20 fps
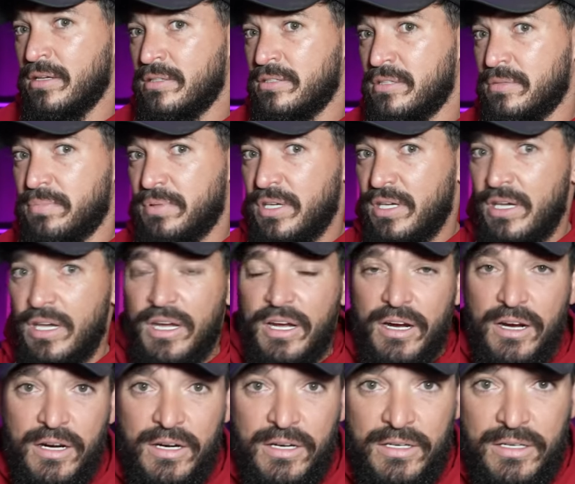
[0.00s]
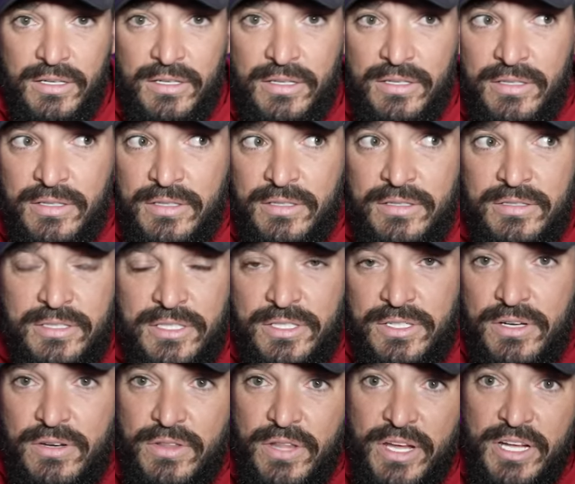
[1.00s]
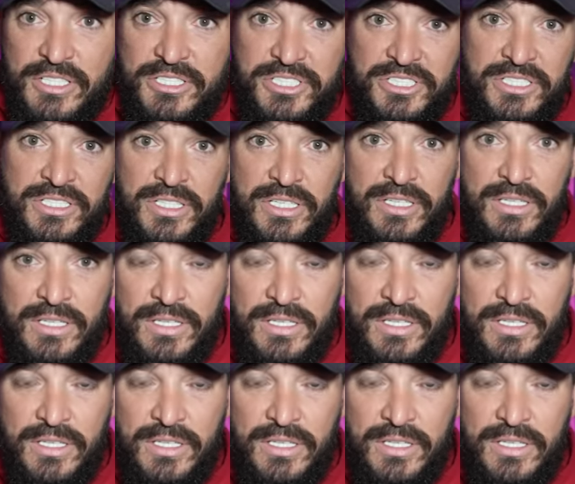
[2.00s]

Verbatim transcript: to be here to do this.